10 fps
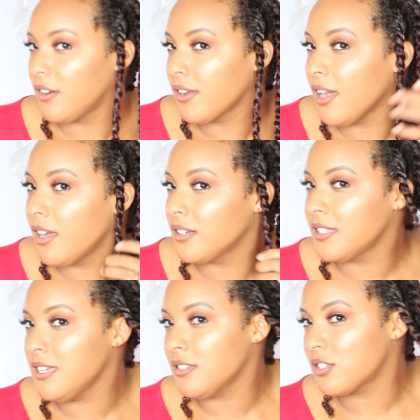I got
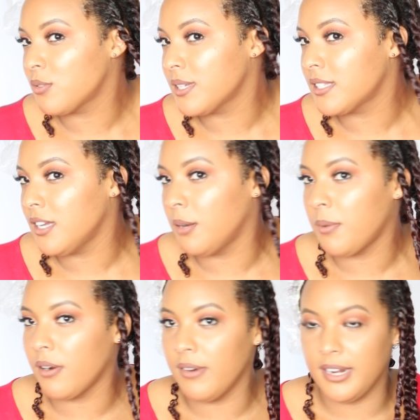these twisted up
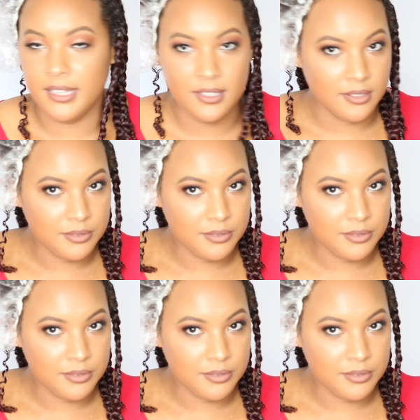already.